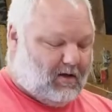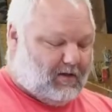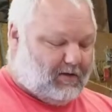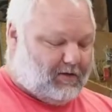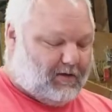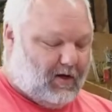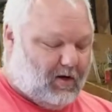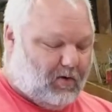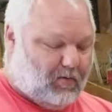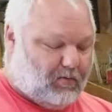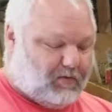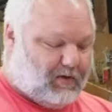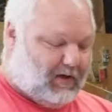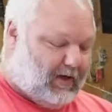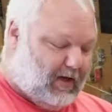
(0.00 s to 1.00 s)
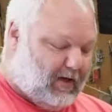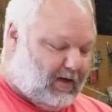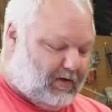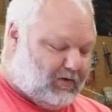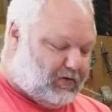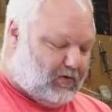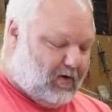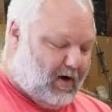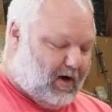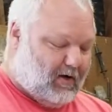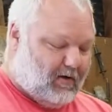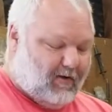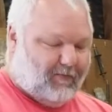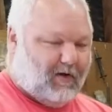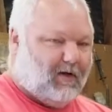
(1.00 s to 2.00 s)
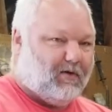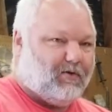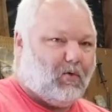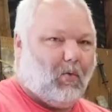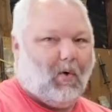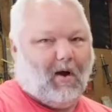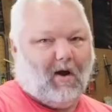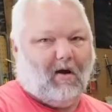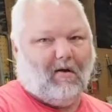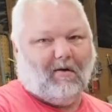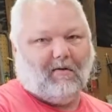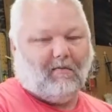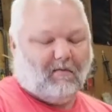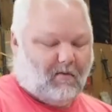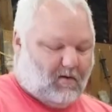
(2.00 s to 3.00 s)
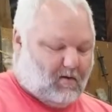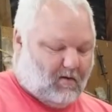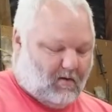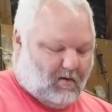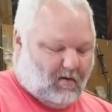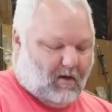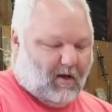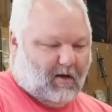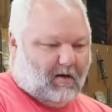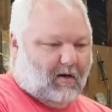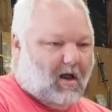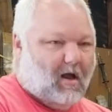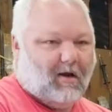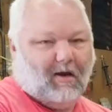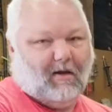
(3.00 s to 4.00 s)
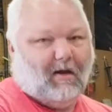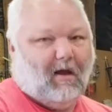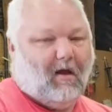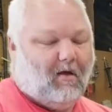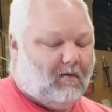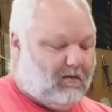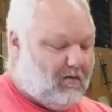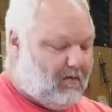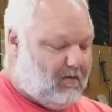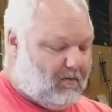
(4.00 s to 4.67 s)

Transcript: So to get it straight, you have to get a square and lock it down.